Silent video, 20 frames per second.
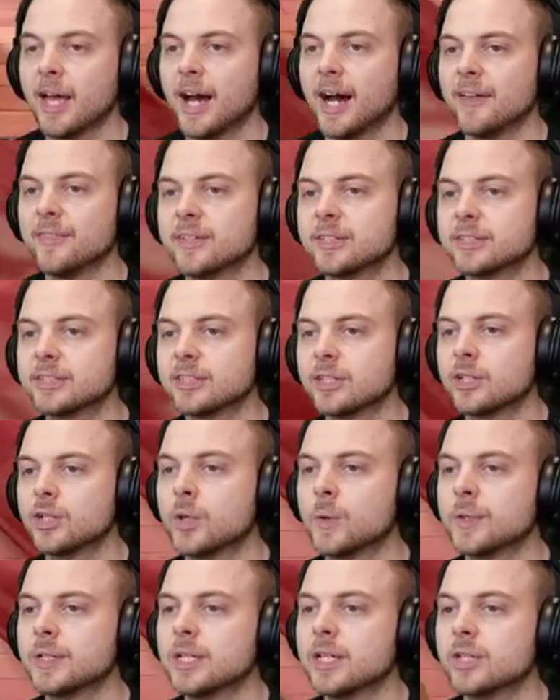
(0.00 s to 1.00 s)
And this is a
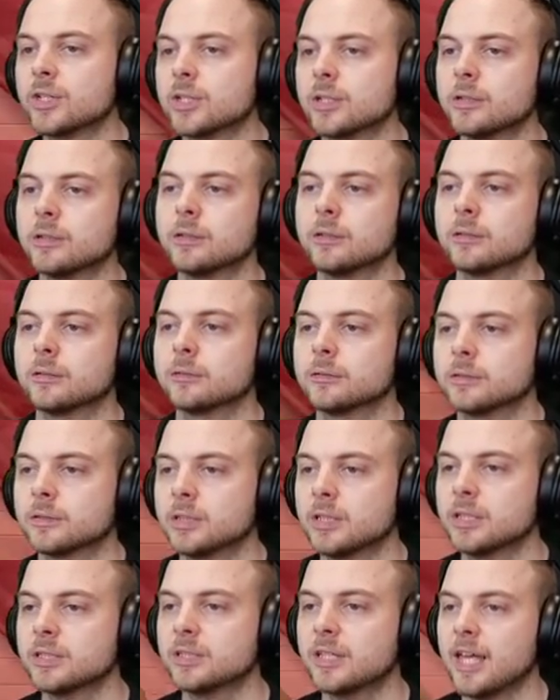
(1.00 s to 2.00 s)
new addition to
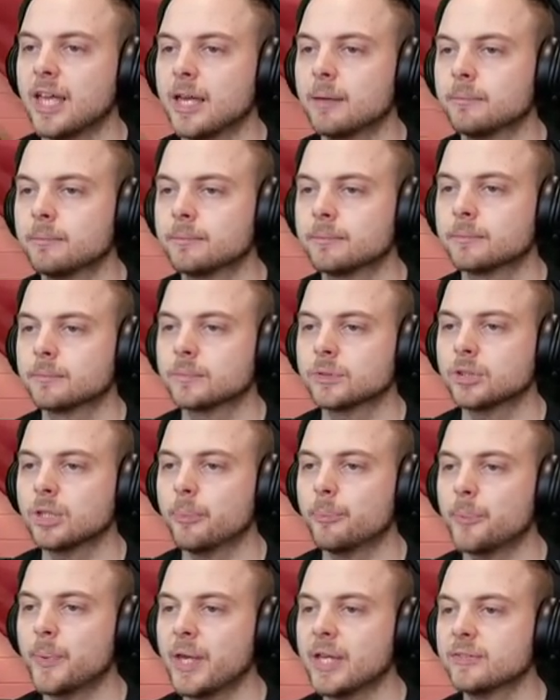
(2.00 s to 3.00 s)
this game. So
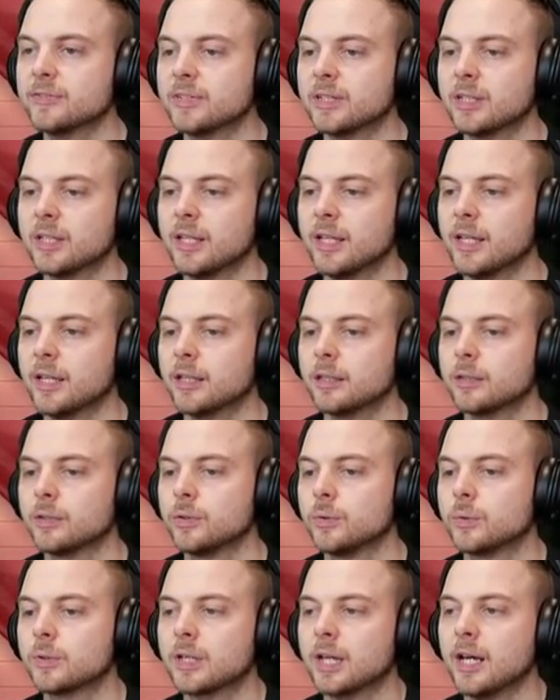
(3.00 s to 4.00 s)
basically,
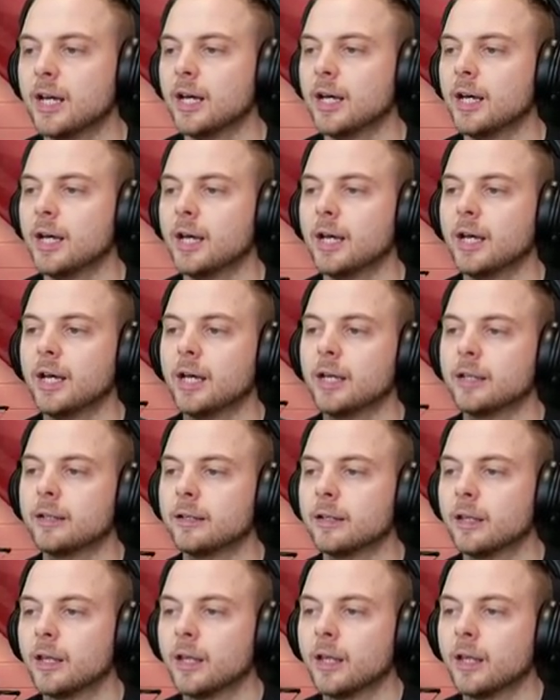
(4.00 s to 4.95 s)
you can...